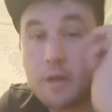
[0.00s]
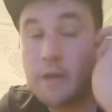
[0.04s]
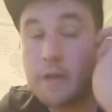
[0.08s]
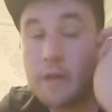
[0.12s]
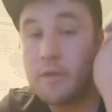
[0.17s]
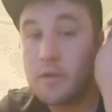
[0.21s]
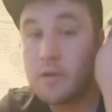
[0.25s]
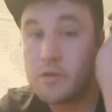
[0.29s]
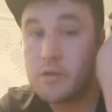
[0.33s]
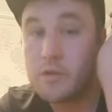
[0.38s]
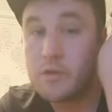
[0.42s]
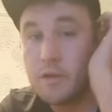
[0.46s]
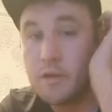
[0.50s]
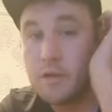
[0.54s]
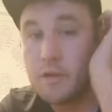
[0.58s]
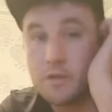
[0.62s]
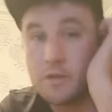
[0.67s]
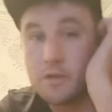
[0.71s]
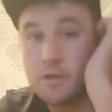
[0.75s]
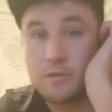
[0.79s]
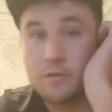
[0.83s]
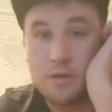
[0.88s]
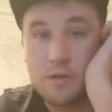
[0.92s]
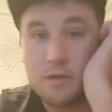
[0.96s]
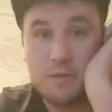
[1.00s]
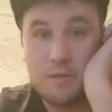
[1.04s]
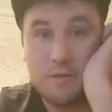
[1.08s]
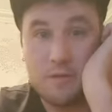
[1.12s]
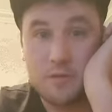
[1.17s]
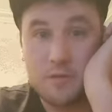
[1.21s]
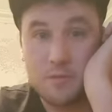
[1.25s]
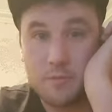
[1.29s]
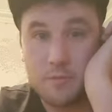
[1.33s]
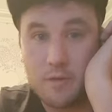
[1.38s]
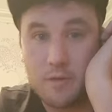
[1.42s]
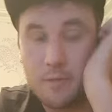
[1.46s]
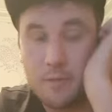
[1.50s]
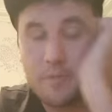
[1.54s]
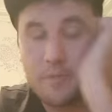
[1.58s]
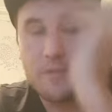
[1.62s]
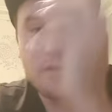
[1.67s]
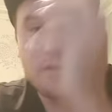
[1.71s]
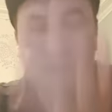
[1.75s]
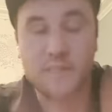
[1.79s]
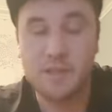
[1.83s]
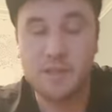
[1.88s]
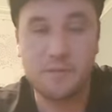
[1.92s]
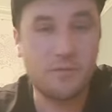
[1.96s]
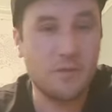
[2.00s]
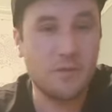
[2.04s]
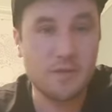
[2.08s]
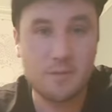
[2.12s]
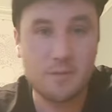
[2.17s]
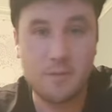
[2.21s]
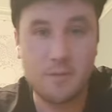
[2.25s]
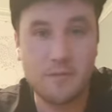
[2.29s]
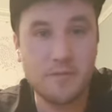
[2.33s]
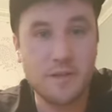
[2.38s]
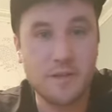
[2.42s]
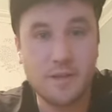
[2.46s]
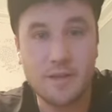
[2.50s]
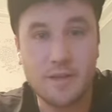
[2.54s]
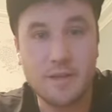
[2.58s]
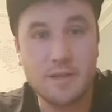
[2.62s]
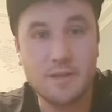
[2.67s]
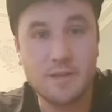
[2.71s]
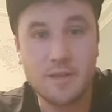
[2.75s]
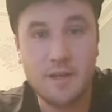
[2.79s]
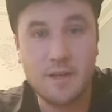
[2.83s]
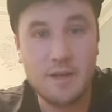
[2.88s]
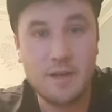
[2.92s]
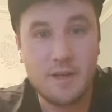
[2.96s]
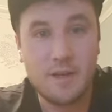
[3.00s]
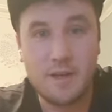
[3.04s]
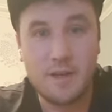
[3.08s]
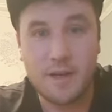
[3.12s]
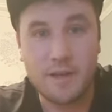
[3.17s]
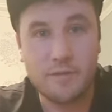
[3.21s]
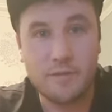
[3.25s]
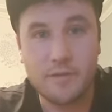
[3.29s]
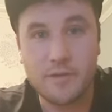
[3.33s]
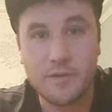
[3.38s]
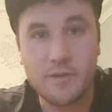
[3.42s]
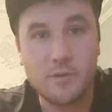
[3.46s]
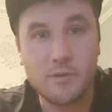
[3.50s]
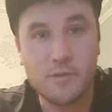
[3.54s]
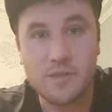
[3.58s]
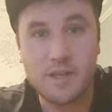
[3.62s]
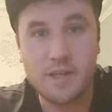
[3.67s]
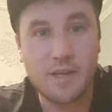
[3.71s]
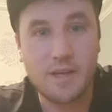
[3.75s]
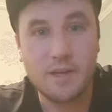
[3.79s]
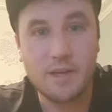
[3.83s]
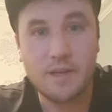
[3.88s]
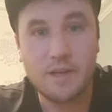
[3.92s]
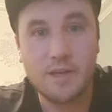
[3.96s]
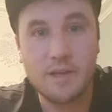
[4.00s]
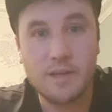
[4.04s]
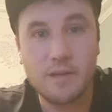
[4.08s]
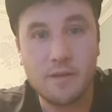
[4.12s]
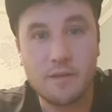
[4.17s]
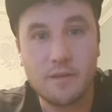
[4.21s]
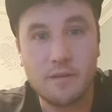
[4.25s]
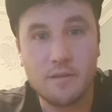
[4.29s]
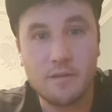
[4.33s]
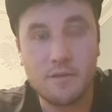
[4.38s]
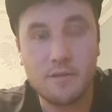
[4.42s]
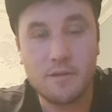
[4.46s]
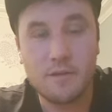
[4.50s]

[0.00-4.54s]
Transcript: Give it a try, try fly fisherman. I mean, this is the first time I've done it. I haven't used any